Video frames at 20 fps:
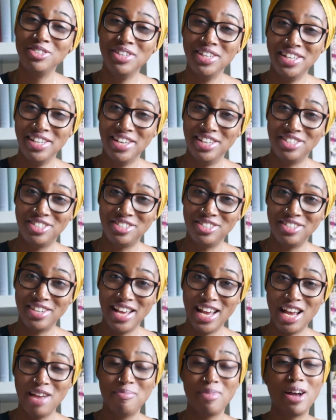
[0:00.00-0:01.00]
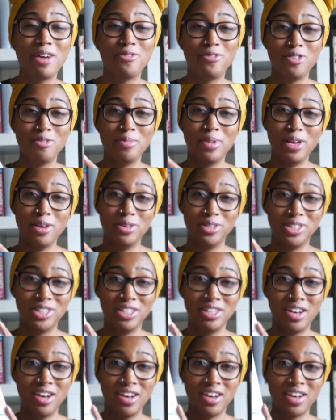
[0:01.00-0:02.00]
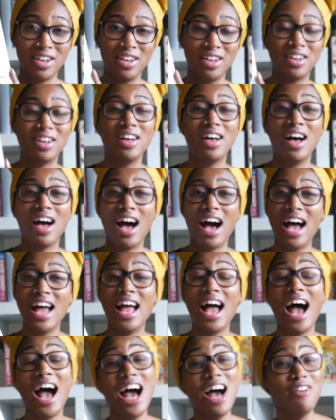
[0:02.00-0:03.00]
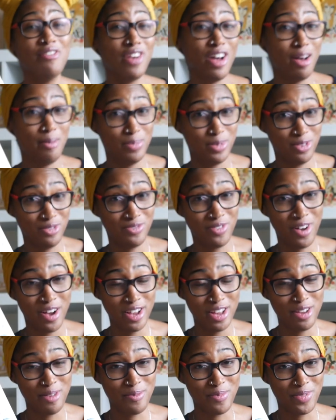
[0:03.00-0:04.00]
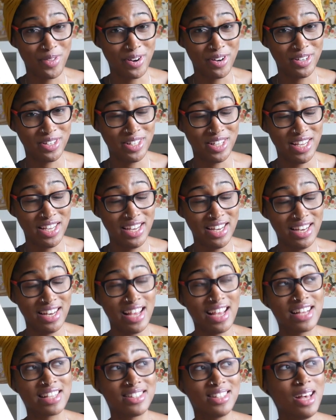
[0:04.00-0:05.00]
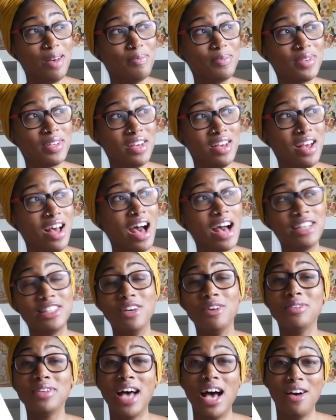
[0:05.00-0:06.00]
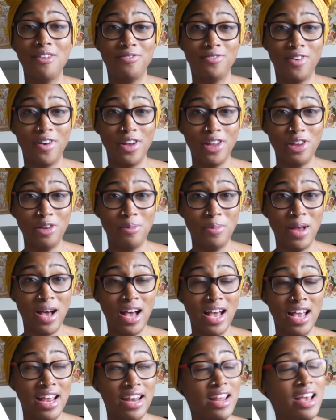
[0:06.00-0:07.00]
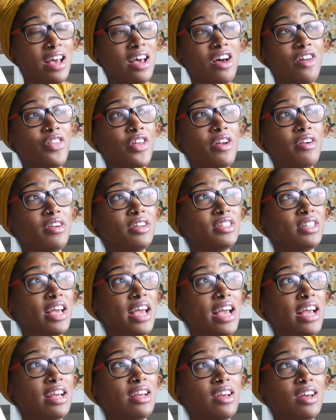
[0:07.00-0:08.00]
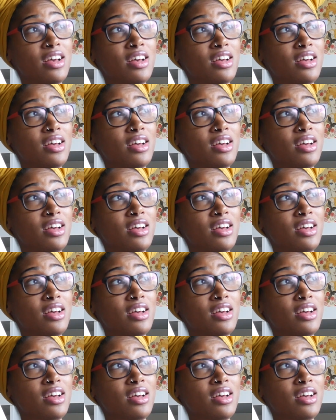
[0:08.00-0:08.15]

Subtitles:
Eat Yesterday by Fumiyoshi Naga. I have up to volume 13, except I don't have volume 9. There is a